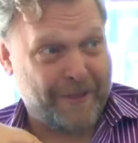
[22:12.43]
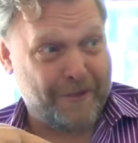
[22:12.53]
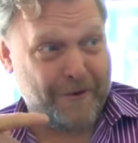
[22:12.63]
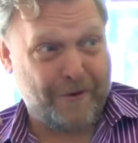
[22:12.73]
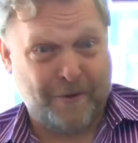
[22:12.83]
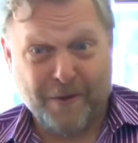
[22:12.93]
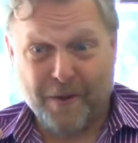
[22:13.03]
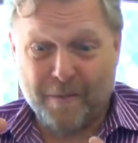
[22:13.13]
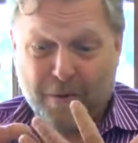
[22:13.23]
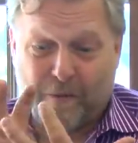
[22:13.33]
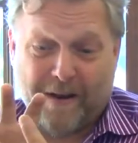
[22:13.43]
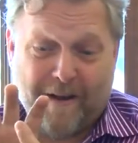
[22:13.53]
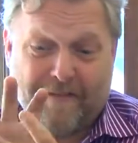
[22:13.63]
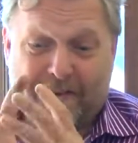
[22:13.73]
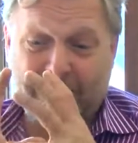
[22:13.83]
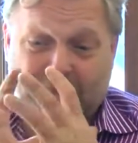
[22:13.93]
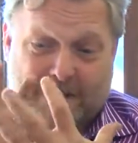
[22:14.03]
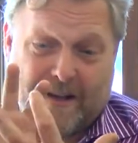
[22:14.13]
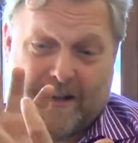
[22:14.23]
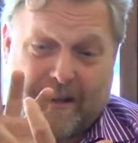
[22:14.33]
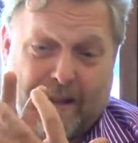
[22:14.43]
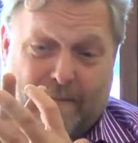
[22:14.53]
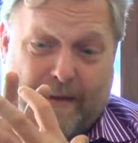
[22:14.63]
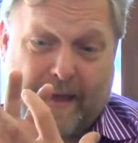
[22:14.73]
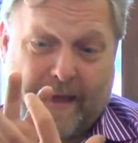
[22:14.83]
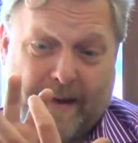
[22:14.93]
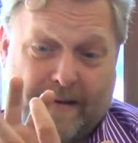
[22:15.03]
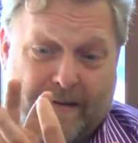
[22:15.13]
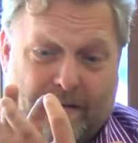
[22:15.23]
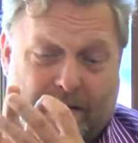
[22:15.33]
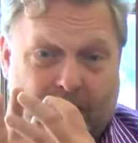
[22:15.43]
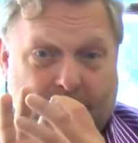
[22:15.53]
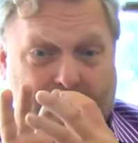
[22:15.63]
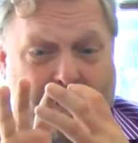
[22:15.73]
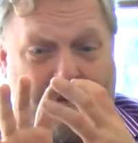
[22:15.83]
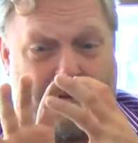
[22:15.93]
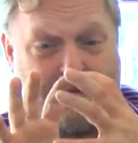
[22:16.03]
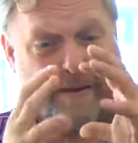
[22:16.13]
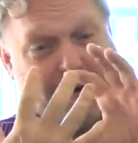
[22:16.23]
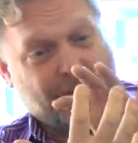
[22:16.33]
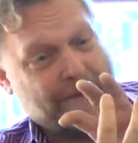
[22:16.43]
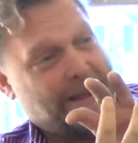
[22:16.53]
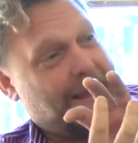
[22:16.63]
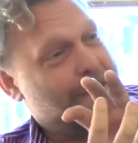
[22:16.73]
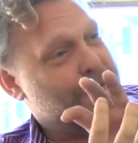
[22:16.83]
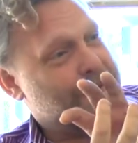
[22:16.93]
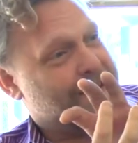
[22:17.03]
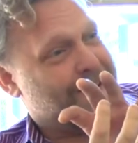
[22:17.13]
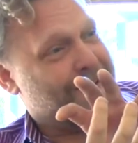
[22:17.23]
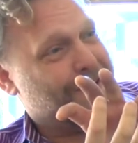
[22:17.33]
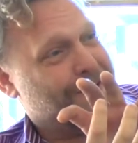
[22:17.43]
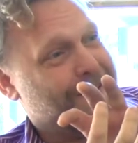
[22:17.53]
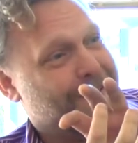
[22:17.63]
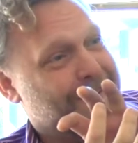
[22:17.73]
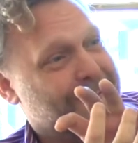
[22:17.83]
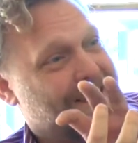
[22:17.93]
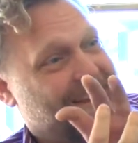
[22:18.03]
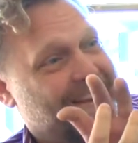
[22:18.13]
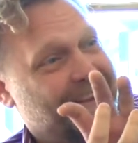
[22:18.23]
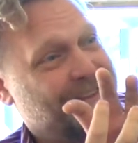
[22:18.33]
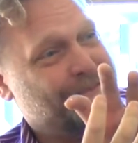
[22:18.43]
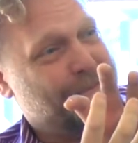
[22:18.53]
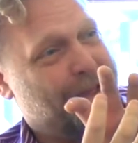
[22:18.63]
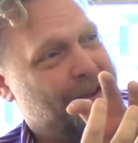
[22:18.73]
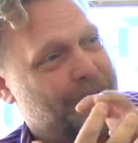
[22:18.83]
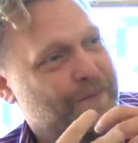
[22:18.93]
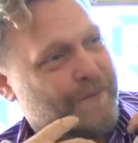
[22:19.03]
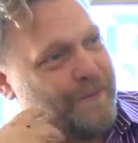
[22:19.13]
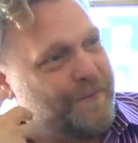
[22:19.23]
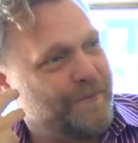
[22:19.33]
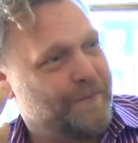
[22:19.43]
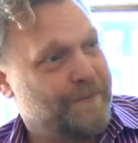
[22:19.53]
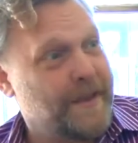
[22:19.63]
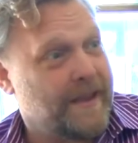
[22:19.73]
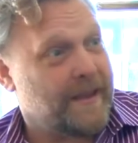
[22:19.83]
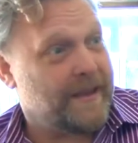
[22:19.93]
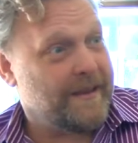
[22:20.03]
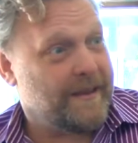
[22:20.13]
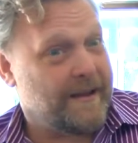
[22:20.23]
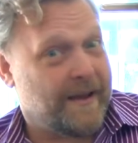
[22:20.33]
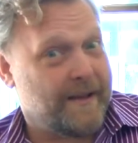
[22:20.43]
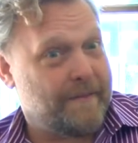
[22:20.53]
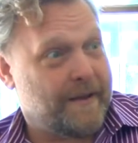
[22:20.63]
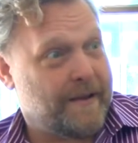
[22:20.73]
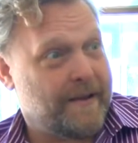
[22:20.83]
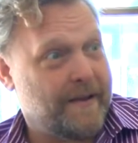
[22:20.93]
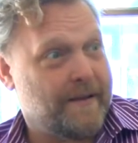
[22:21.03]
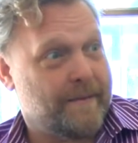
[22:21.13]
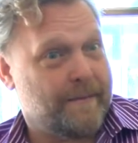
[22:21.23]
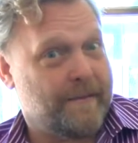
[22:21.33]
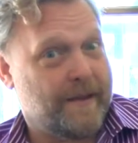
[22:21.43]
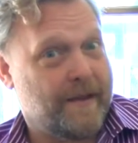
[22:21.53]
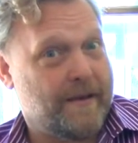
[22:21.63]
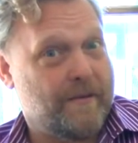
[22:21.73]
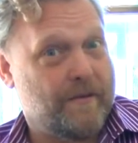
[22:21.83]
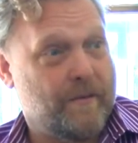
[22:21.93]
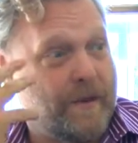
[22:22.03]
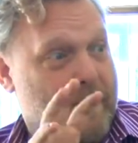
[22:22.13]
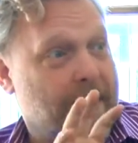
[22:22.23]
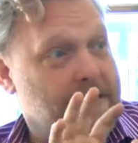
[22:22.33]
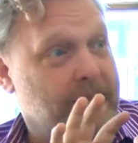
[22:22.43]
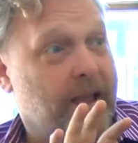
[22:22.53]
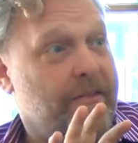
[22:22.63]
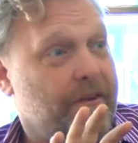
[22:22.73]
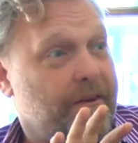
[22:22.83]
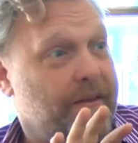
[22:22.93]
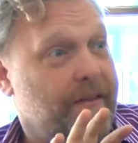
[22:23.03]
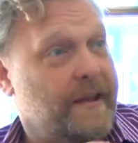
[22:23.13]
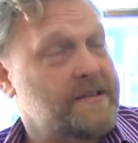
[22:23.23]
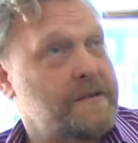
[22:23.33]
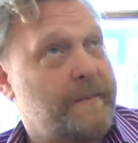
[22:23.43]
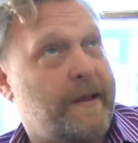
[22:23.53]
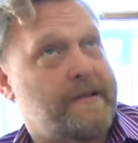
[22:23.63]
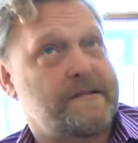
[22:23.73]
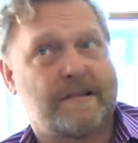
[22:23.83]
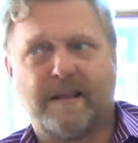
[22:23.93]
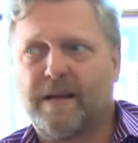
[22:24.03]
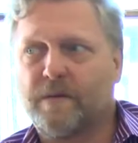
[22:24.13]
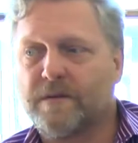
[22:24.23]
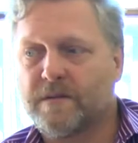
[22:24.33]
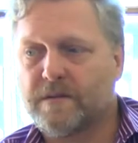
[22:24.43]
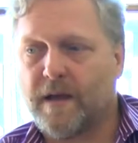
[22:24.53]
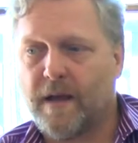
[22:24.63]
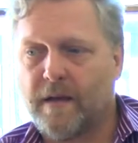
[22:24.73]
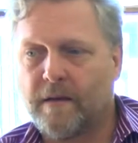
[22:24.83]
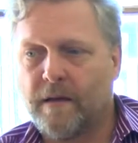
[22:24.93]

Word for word: through, but whatever he saw, he met, you know, I, I always you know, look at the other side, he met me, and I met him, and we met together in that space, and it was uh,